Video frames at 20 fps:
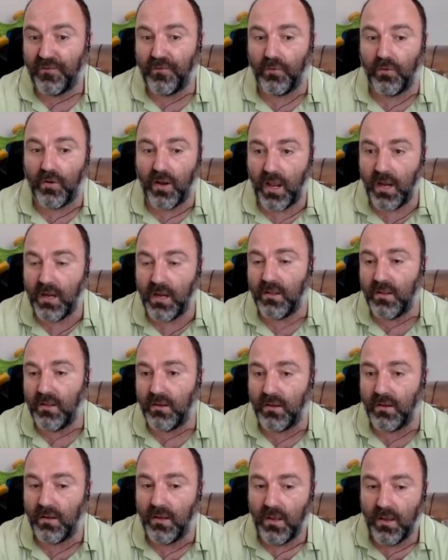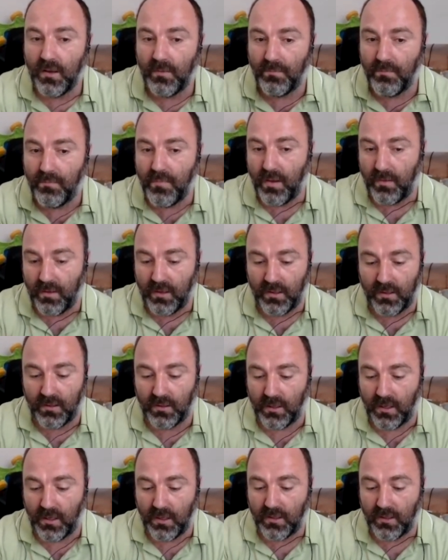food and in the
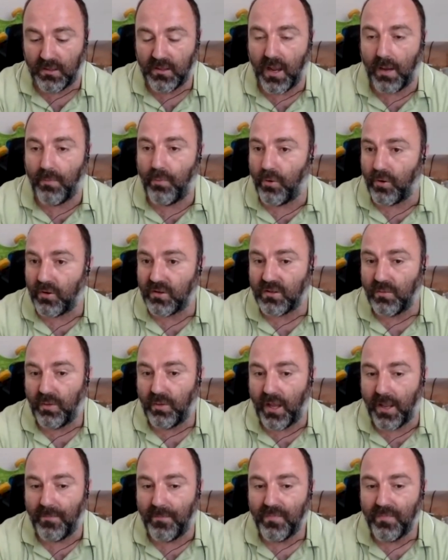tap water supply.